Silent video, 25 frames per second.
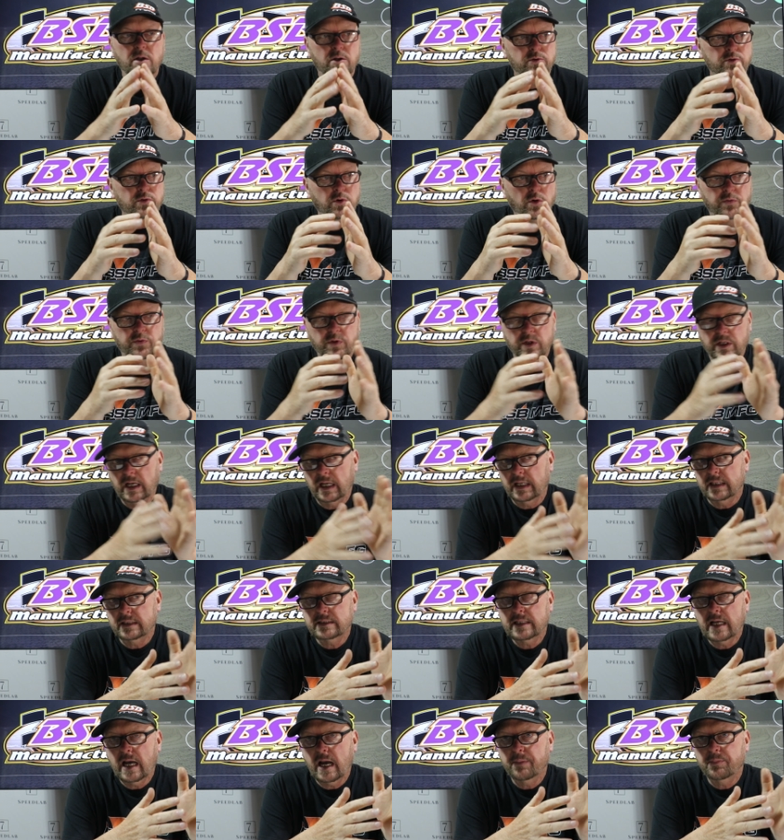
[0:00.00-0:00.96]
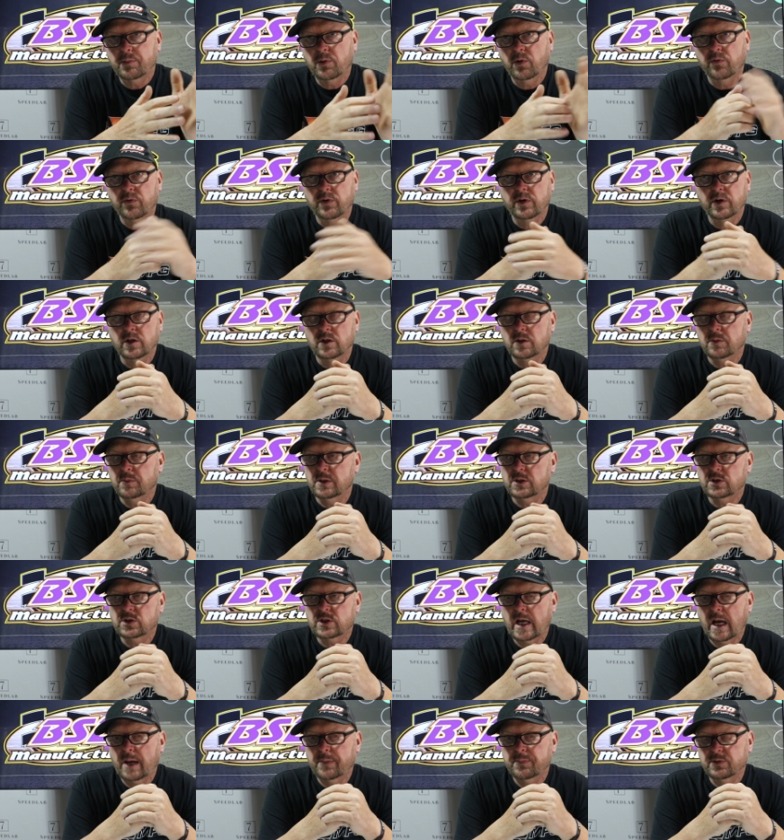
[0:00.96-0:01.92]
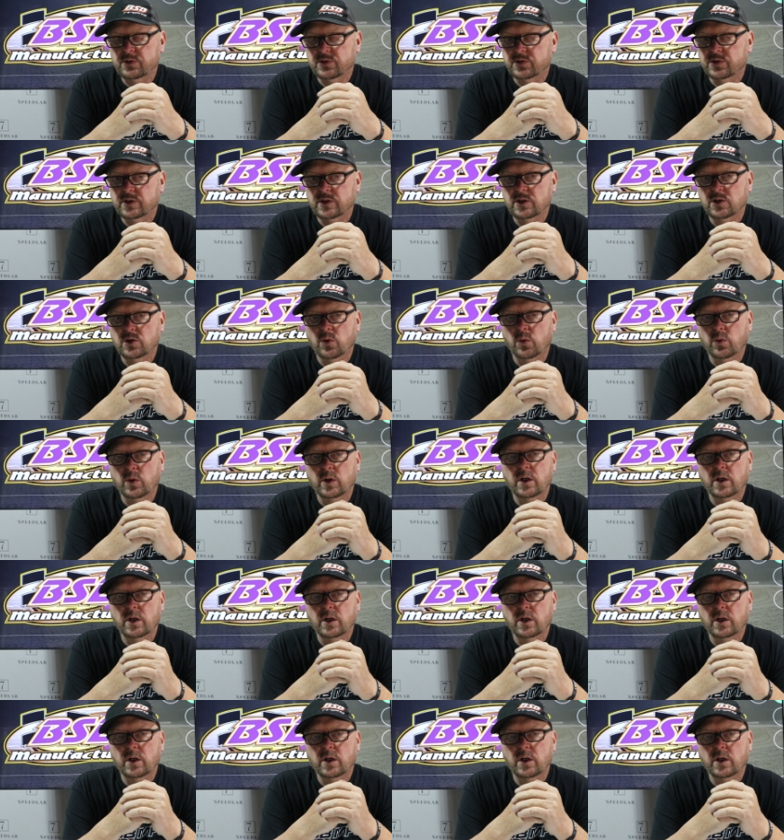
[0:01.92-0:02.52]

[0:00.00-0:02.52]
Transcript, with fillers: So if you got a tap over here you've been tapping steel